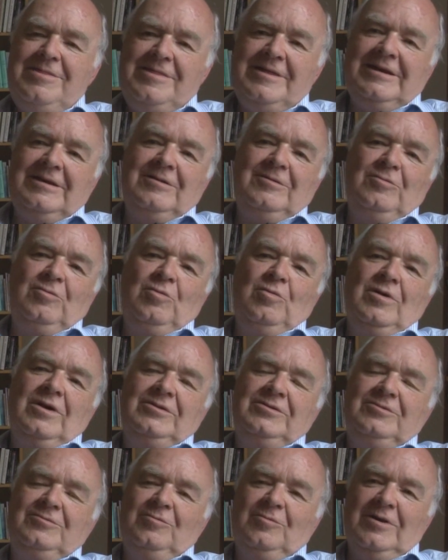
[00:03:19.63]
think
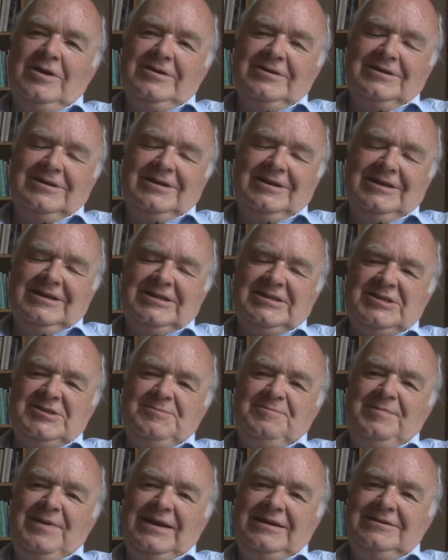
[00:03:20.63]
what one can
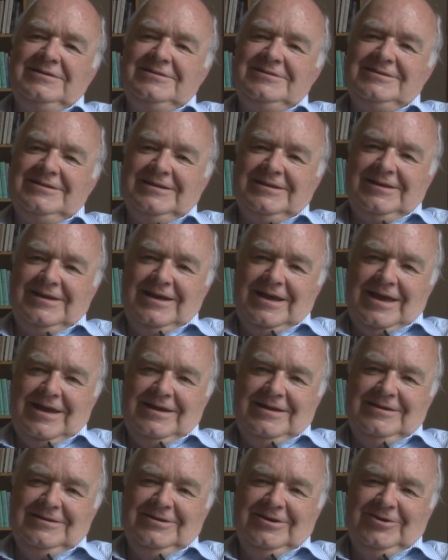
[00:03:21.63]
expect to
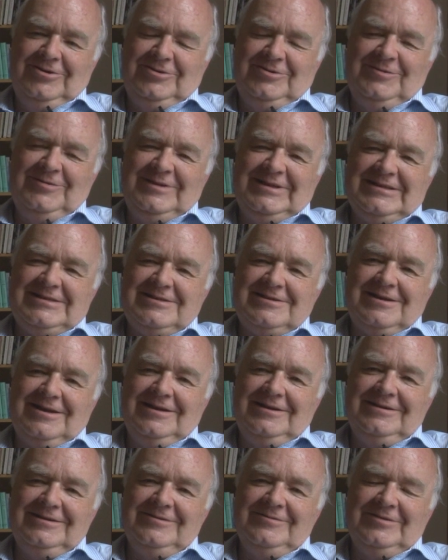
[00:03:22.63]
gain out of this
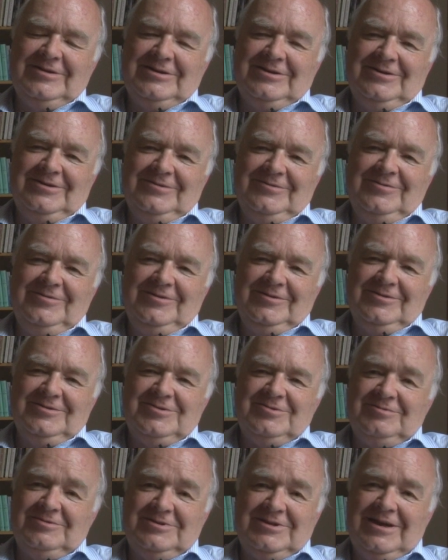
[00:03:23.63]
kind of a
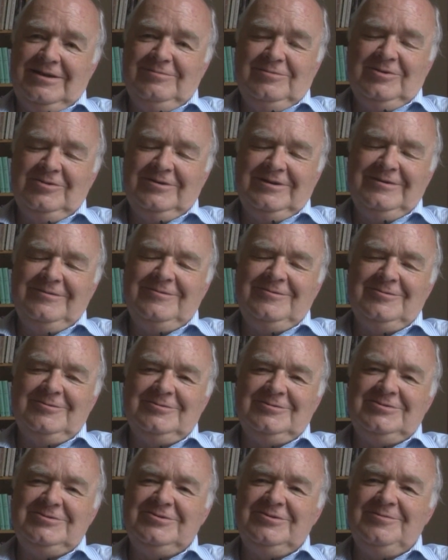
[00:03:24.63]
conference, which I'm looking
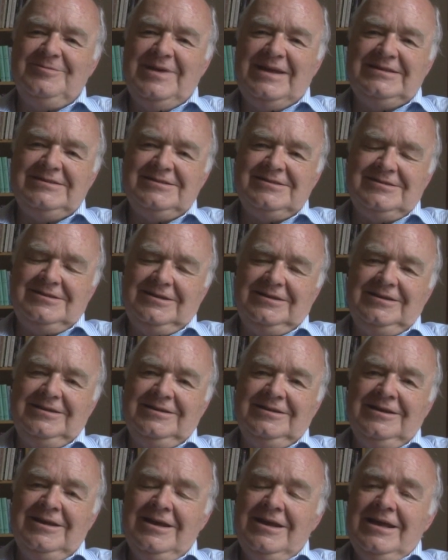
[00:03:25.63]
forward to
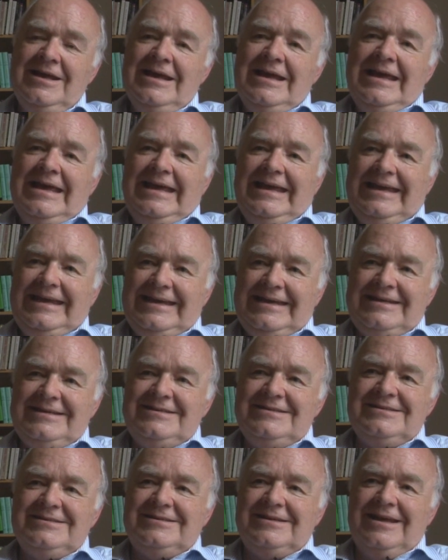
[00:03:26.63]
immensely,
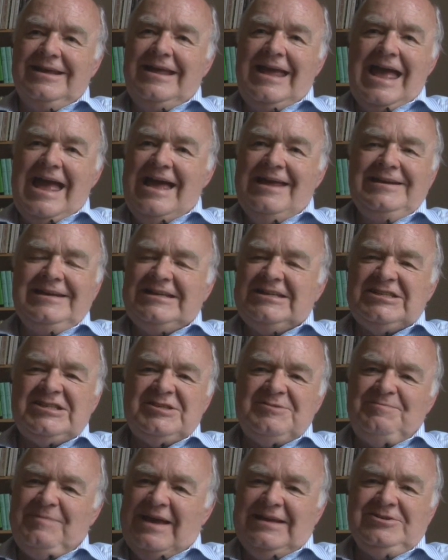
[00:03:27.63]
is an
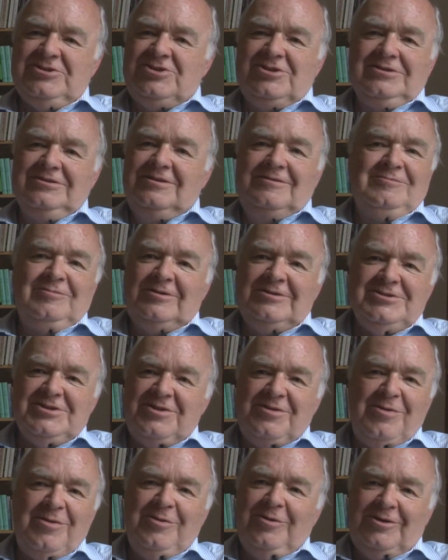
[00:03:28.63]
expansion of
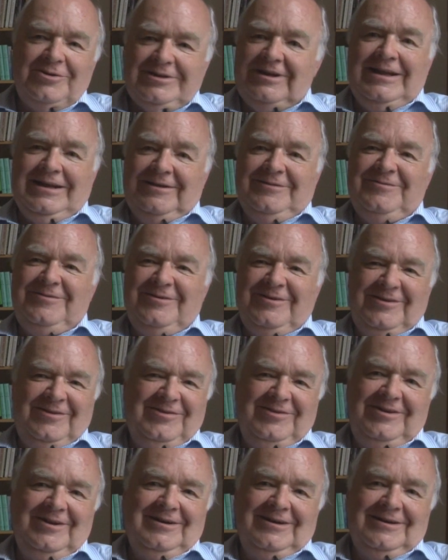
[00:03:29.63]
one's thought life for a
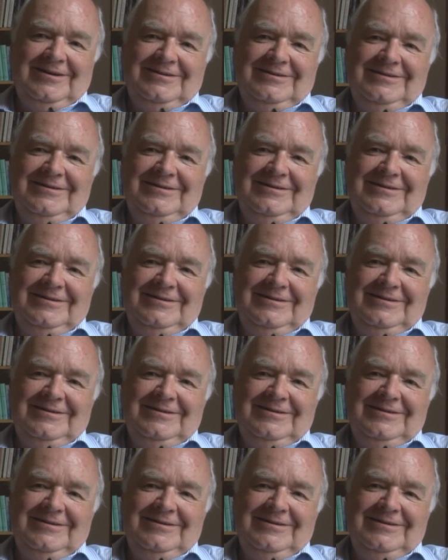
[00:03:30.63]
start.